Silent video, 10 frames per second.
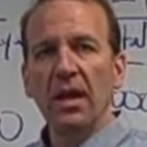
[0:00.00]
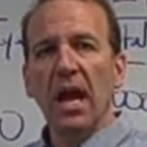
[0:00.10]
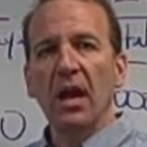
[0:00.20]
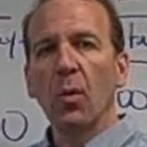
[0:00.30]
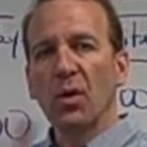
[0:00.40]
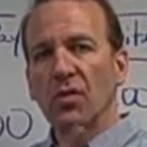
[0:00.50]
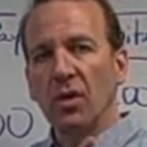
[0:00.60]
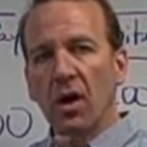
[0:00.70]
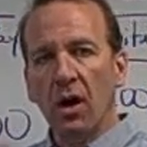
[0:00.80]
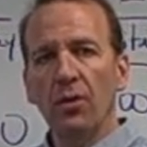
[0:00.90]
and going over
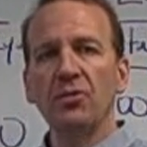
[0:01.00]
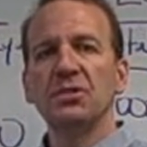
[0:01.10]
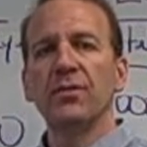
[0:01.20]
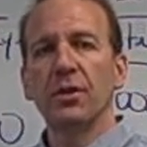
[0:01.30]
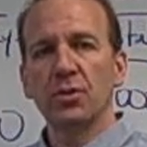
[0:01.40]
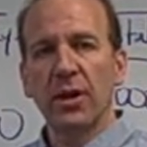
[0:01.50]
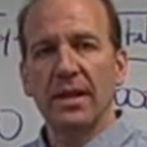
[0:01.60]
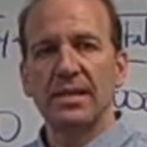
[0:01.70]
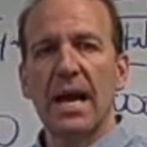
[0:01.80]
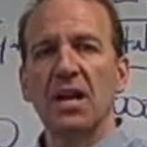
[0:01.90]
all those different
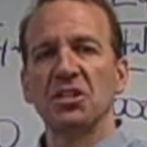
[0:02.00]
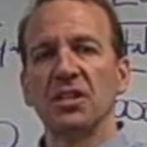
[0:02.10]
transactions,